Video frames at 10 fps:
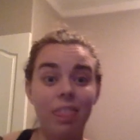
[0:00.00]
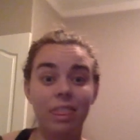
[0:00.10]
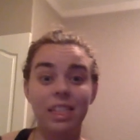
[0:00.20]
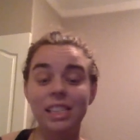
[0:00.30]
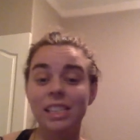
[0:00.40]

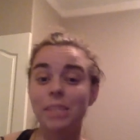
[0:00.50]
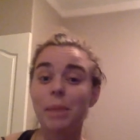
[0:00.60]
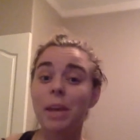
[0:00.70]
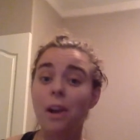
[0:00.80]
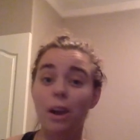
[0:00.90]
this has
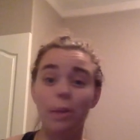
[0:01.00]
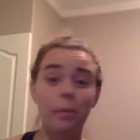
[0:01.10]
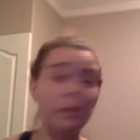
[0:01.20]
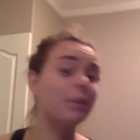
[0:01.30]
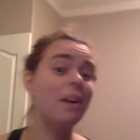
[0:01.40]
been our
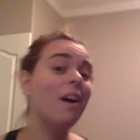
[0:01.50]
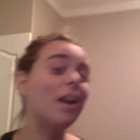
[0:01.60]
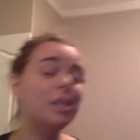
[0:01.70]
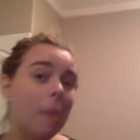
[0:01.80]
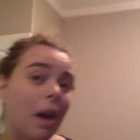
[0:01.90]
weird
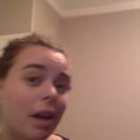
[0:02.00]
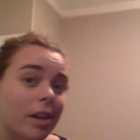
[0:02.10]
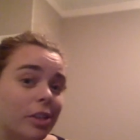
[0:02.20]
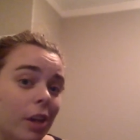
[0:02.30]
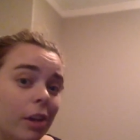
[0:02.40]

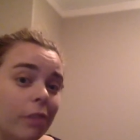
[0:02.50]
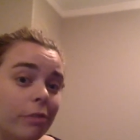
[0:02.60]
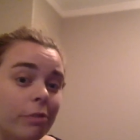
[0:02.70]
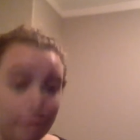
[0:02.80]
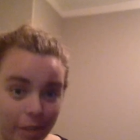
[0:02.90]
hodgepodge of
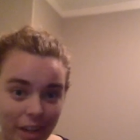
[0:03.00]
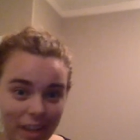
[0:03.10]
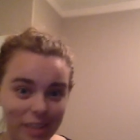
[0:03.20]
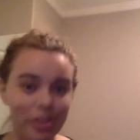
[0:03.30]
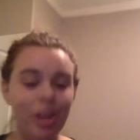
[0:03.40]

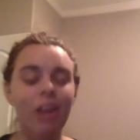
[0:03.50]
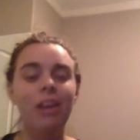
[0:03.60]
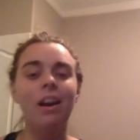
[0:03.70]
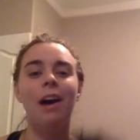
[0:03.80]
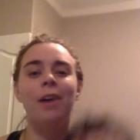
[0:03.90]
footage.
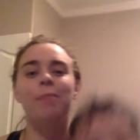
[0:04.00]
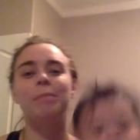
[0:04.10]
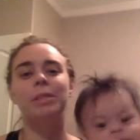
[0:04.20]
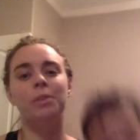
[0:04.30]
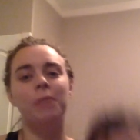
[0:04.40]

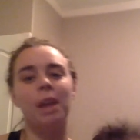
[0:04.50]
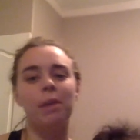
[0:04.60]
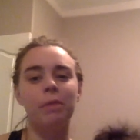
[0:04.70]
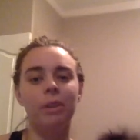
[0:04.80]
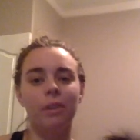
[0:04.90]
Um, so
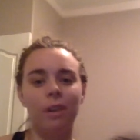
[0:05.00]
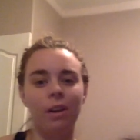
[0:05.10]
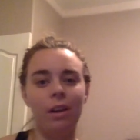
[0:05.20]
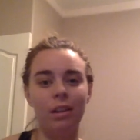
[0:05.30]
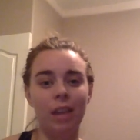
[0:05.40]
now we are
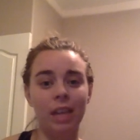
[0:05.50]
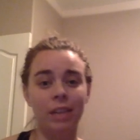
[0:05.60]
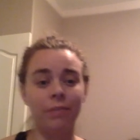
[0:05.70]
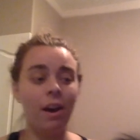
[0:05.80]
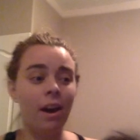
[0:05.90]
all kind
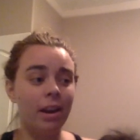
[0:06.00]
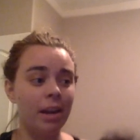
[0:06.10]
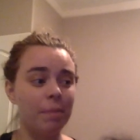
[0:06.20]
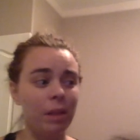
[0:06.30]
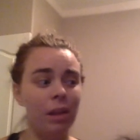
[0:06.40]
of caught
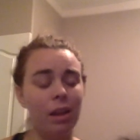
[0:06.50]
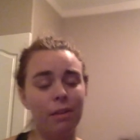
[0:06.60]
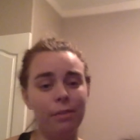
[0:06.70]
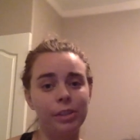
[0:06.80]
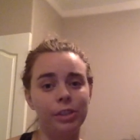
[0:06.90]
up. A lot of
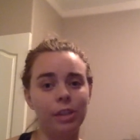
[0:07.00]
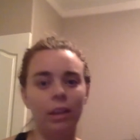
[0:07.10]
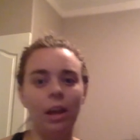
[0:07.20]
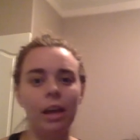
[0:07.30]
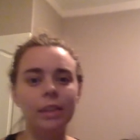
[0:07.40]
footage got
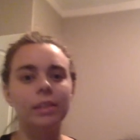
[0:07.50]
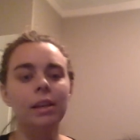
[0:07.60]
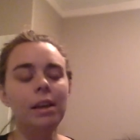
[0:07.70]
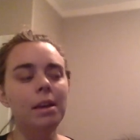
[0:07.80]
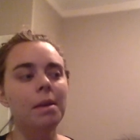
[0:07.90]
lost,
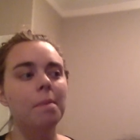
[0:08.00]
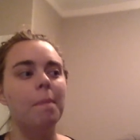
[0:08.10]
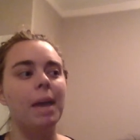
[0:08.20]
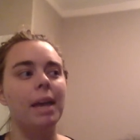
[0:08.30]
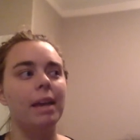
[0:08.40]

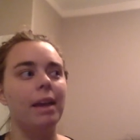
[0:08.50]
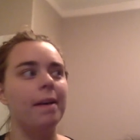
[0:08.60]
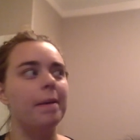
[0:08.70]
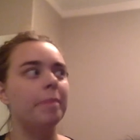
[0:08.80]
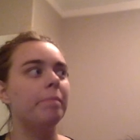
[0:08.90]
but
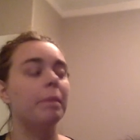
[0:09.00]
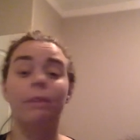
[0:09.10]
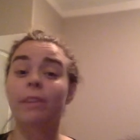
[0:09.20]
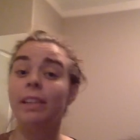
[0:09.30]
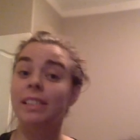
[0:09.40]
um, my
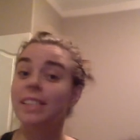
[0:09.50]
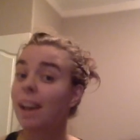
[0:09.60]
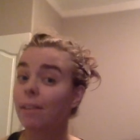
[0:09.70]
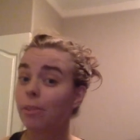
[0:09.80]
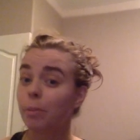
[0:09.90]
friend did
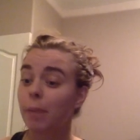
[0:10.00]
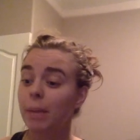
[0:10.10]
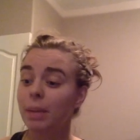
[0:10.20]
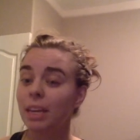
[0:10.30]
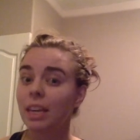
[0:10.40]
have her
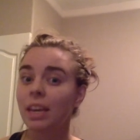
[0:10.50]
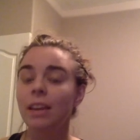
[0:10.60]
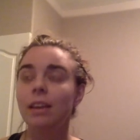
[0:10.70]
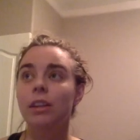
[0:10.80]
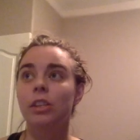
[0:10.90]
baby.
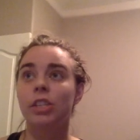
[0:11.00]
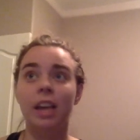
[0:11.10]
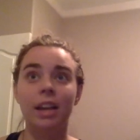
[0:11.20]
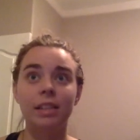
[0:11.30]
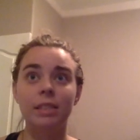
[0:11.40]
She
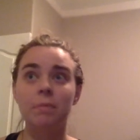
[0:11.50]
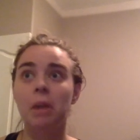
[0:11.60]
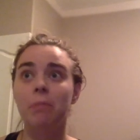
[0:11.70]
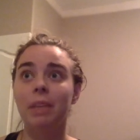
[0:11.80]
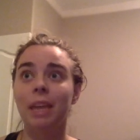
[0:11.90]
had some
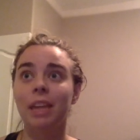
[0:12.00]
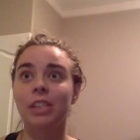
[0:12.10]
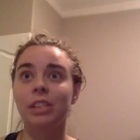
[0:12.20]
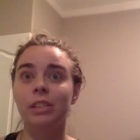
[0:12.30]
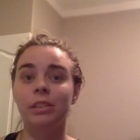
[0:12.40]

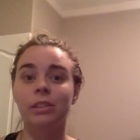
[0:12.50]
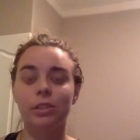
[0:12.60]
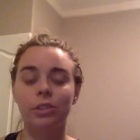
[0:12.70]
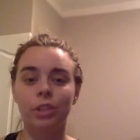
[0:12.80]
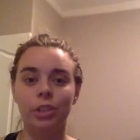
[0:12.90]
complications.
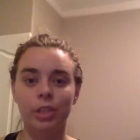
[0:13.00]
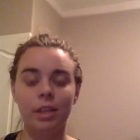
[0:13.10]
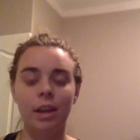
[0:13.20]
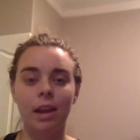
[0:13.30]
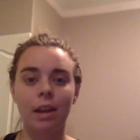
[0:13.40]
She just
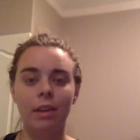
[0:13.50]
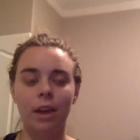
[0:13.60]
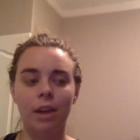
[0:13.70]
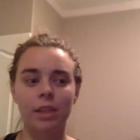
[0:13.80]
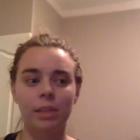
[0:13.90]
got out of the
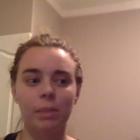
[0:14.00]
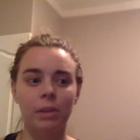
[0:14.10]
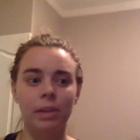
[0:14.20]
hospital